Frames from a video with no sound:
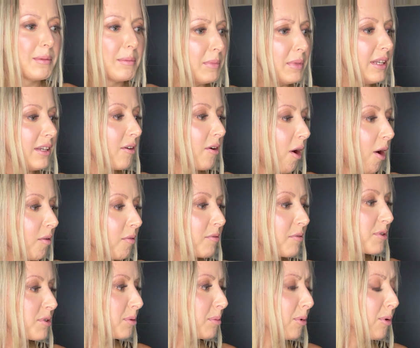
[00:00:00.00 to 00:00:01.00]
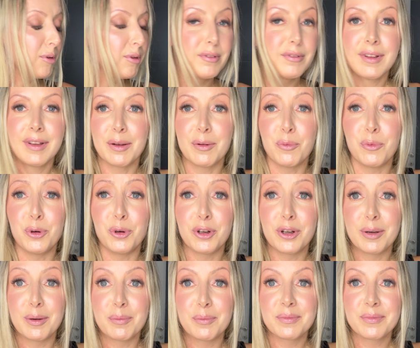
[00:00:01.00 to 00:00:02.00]
be comfortable and
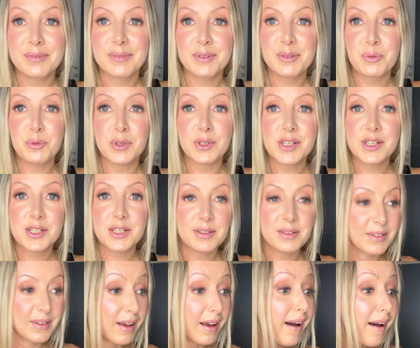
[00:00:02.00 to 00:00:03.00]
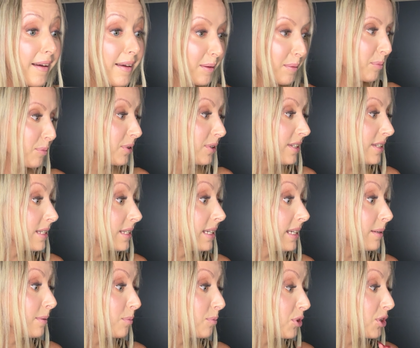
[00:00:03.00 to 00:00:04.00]
warm, which I
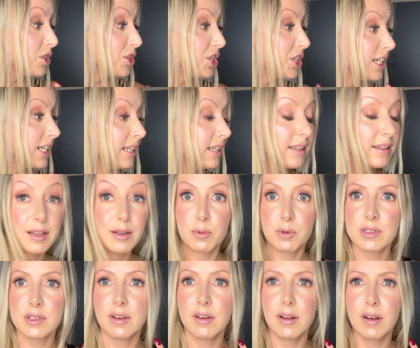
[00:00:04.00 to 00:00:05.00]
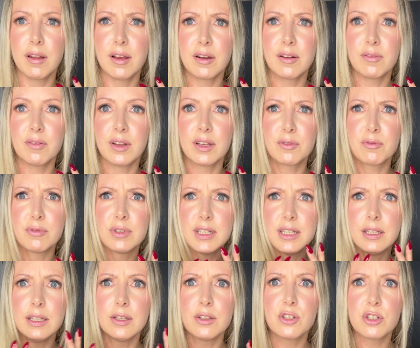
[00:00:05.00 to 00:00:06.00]
appreciate, appreciate. And there was a lot of like
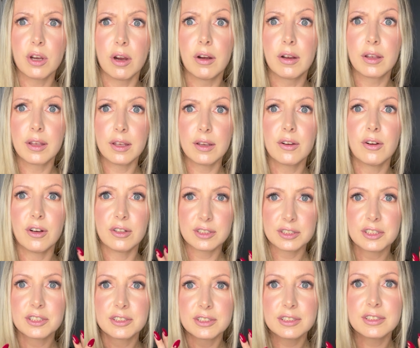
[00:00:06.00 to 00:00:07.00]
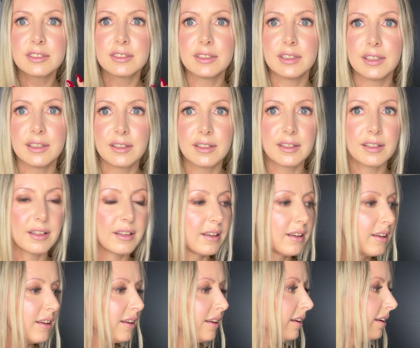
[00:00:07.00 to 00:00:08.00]
really chunky colors in uh,
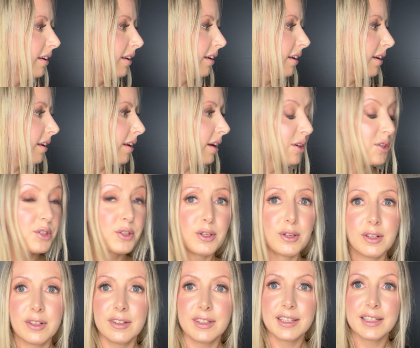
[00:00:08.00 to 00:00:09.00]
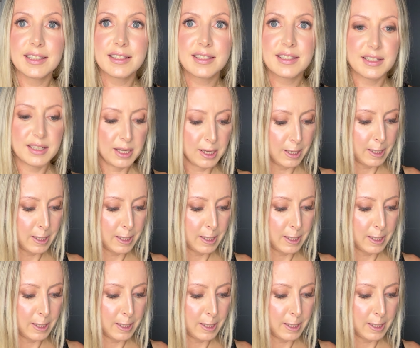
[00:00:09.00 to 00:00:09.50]
like turtlenecks.